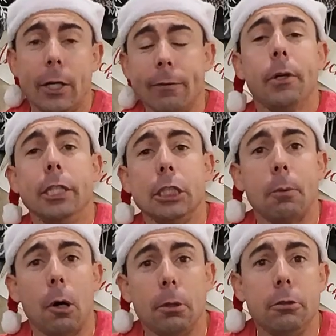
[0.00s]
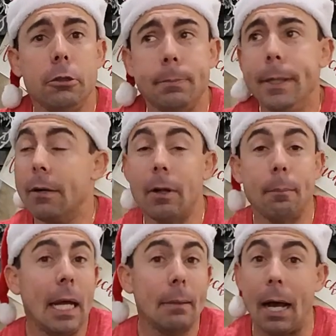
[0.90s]
Everyone needs a small Bluetooth speaker. I'm like,
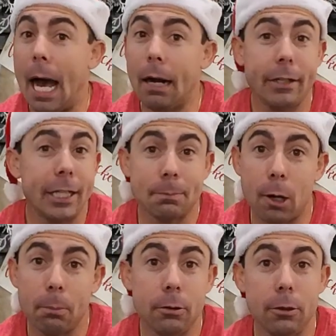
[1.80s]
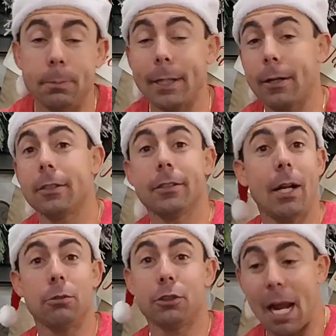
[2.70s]
babe, I don't need a small Bluetooth speaker because they
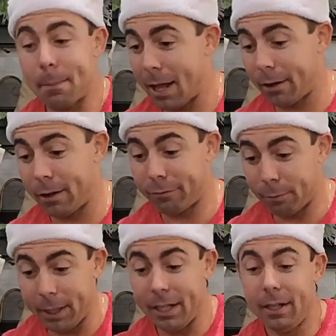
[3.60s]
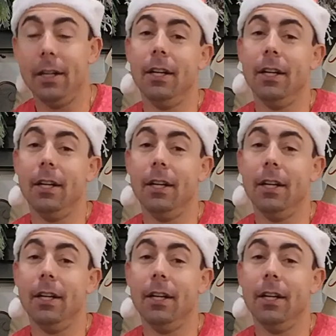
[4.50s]
don't jam loud enough for me.